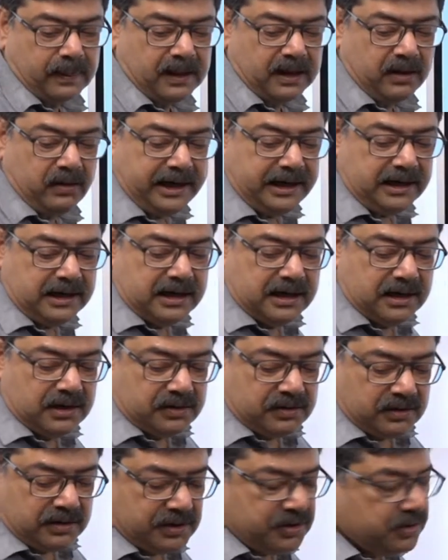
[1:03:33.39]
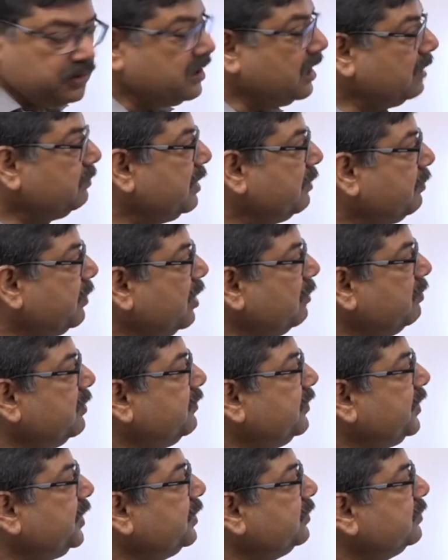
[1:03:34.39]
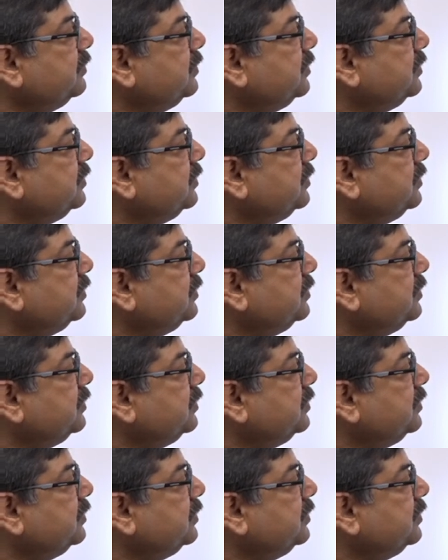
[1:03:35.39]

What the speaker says: Alright, so this should not be a problem for you.